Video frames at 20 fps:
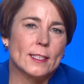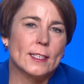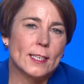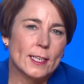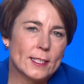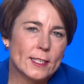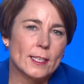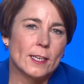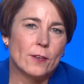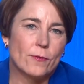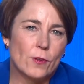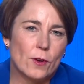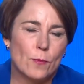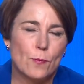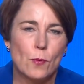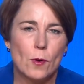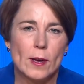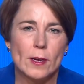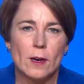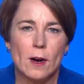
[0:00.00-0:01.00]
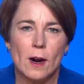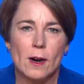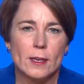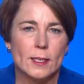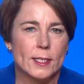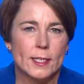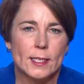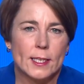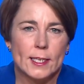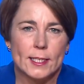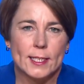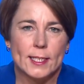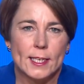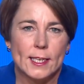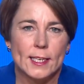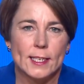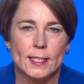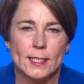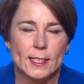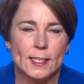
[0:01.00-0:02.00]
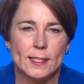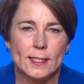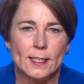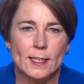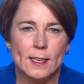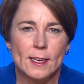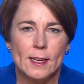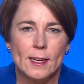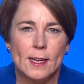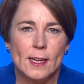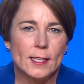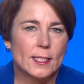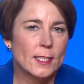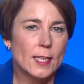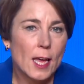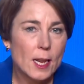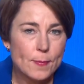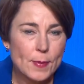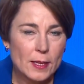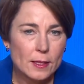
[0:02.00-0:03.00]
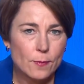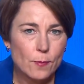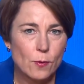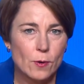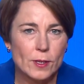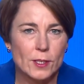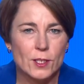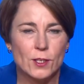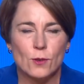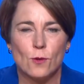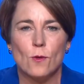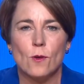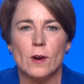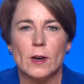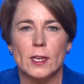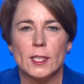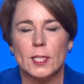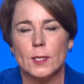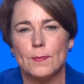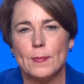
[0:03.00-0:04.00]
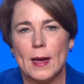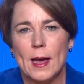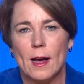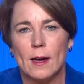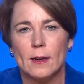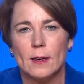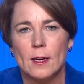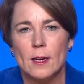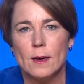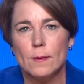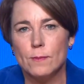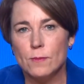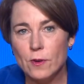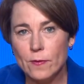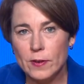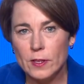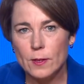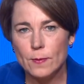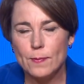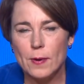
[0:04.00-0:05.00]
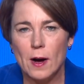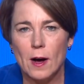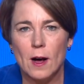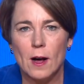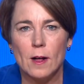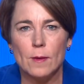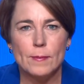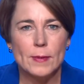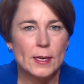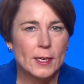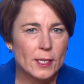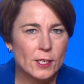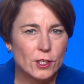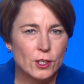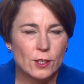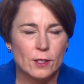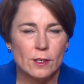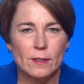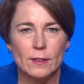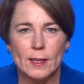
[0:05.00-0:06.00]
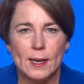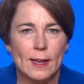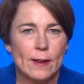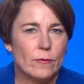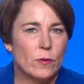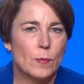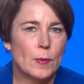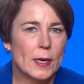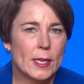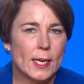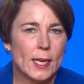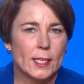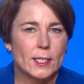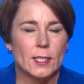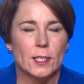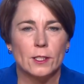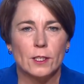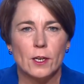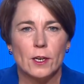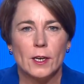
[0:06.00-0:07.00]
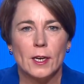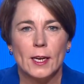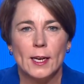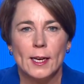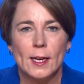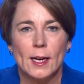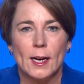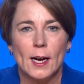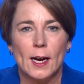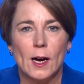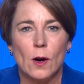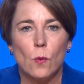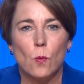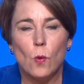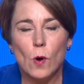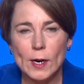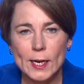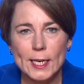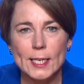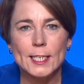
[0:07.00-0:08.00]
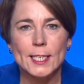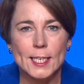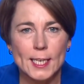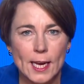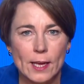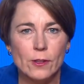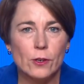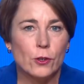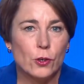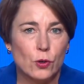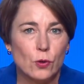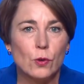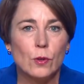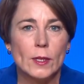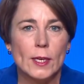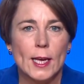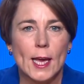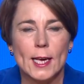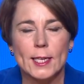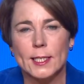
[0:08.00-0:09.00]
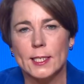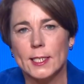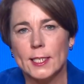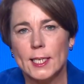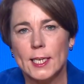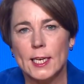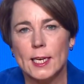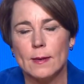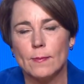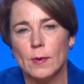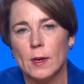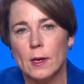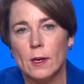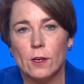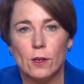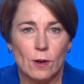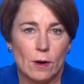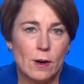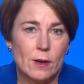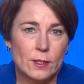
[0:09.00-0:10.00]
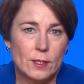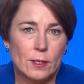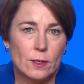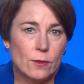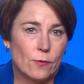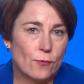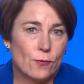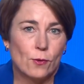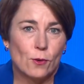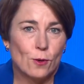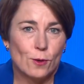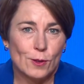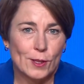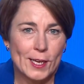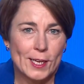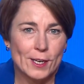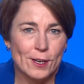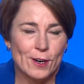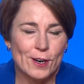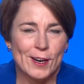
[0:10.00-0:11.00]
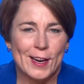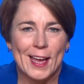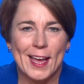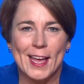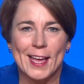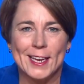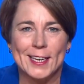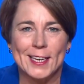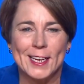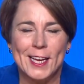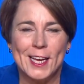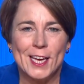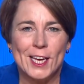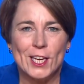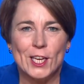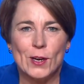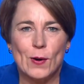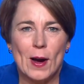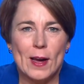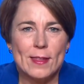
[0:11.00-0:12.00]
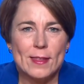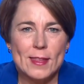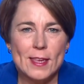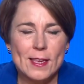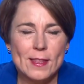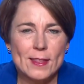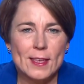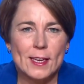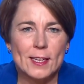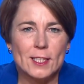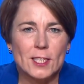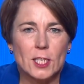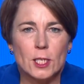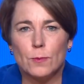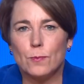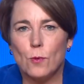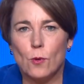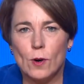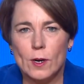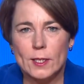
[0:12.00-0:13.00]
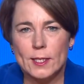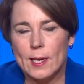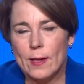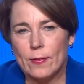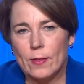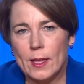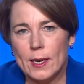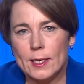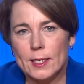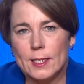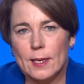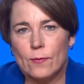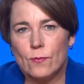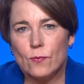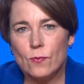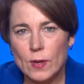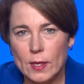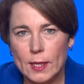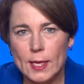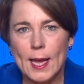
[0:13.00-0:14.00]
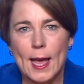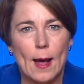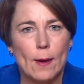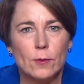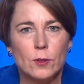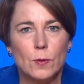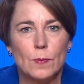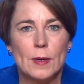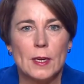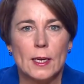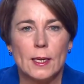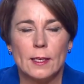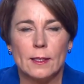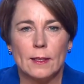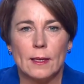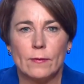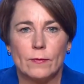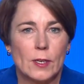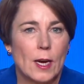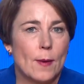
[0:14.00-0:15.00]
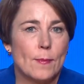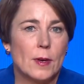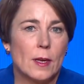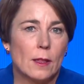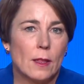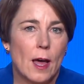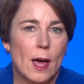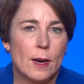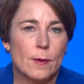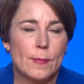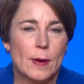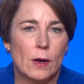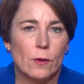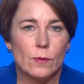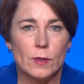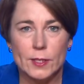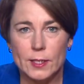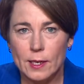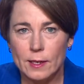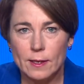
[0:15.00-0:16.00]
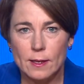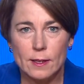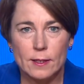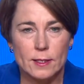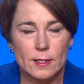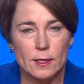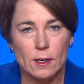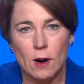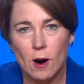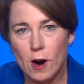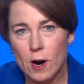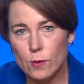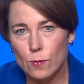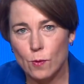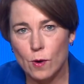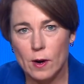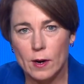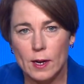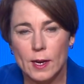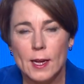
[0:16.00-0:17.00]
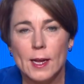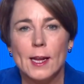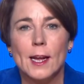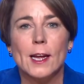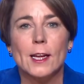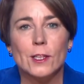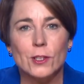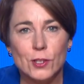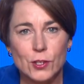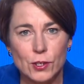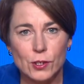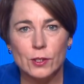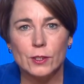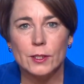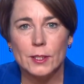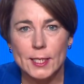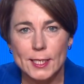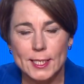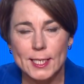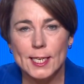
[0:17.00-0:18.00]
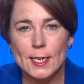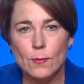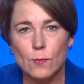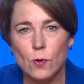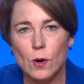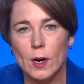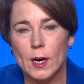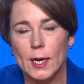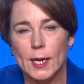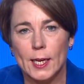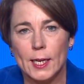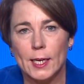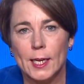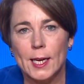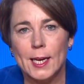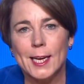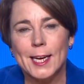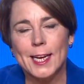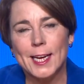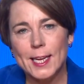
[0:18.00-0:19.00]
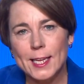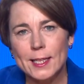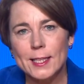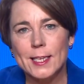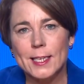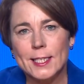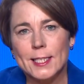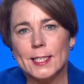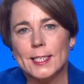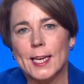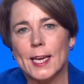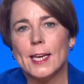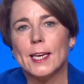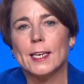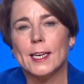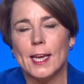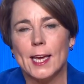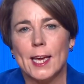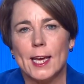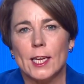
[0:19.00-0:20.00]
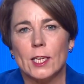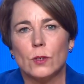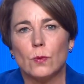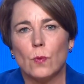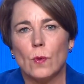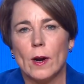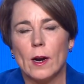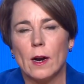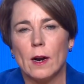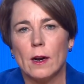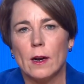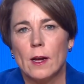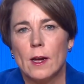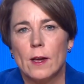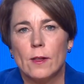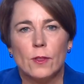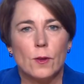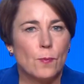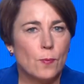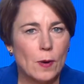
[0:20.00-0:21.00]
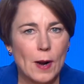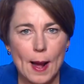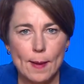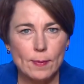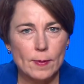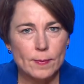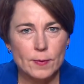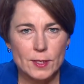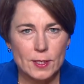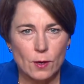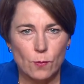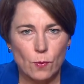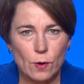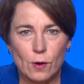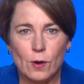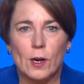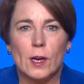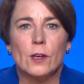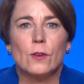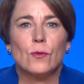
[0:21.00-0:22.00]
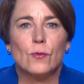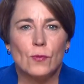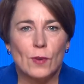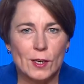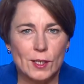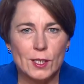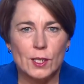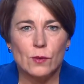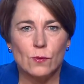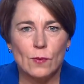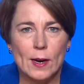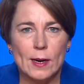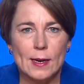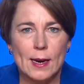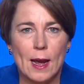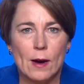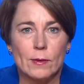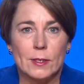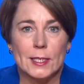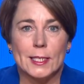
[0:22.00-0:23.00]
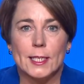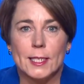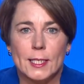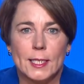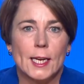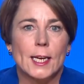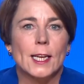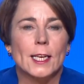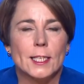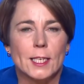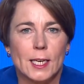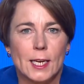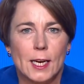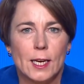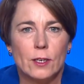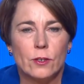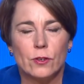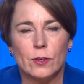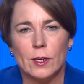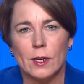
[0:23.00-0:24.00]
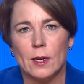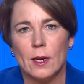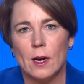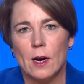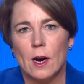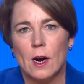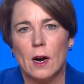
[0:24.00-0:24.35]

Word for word: statistic for a point guard is the assist. It's, hmm. it's not about the points scored. It's about moving the ball, making sure that everybody gets a look, uh, working together truly as a team. You're also the floor leader. And, you know, I think that sports, athletics have really helped me. They've taught me a lot about resilience and hard work and certainly teamwork. And in this hmm. day and age where the problems that we're confronting right now as a state, as a country,